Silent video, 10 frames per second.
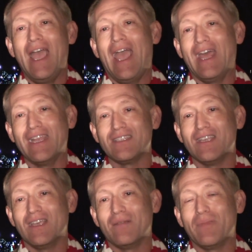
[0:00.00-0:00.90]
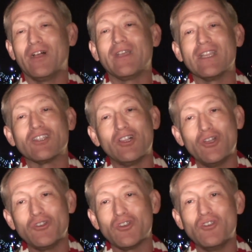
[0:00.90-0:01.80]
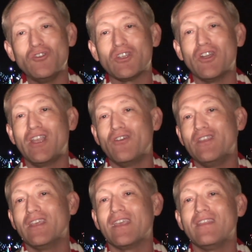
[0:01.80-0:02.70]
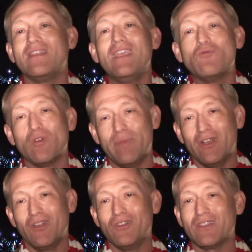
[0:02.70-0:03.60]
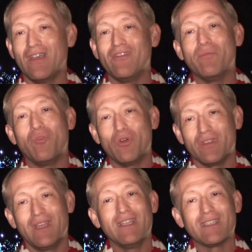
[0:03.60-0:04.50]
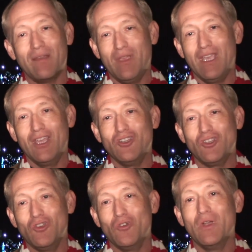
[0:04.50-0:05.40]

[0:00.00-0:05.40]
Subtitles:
And as the bell gets closer, you start hearing the cathedral bells of the port that it's coming into.